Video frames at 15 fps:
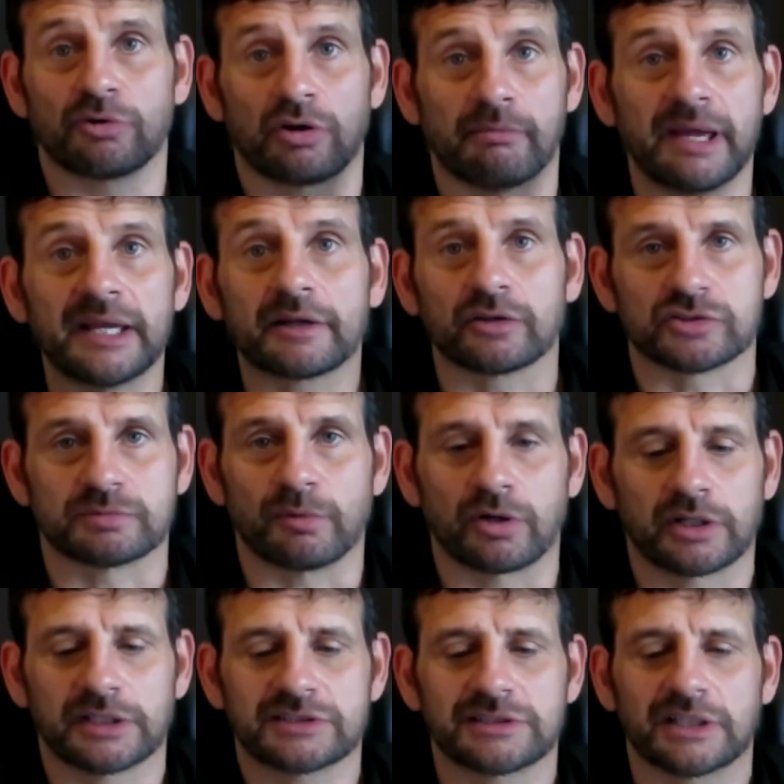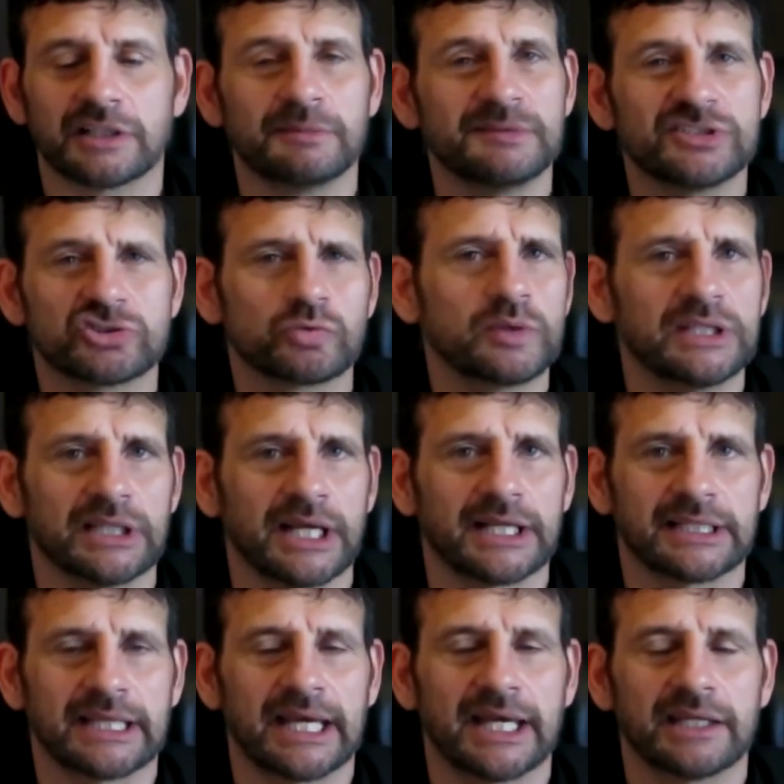or a Maker's Mark. It's not going to be sweet
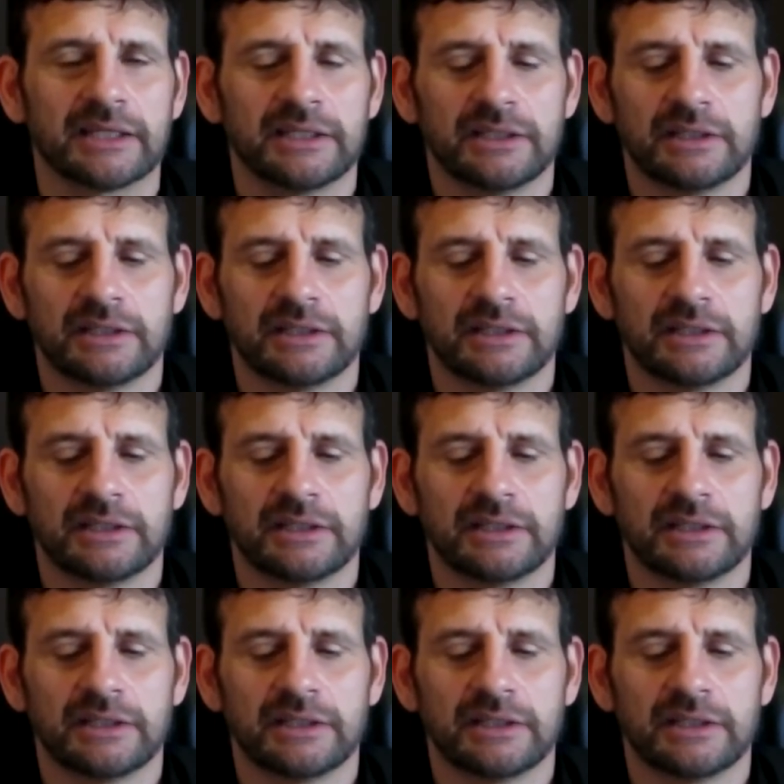like that.